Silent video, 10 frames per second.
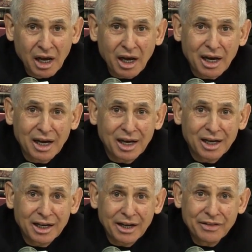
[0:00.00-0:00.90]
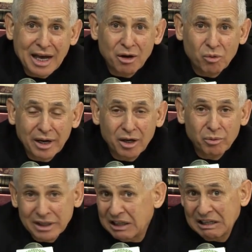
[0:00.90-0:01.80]
and that way
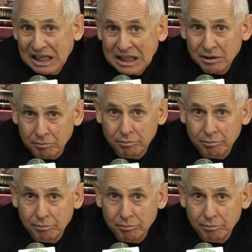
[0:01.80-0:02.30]
we didn't get eaten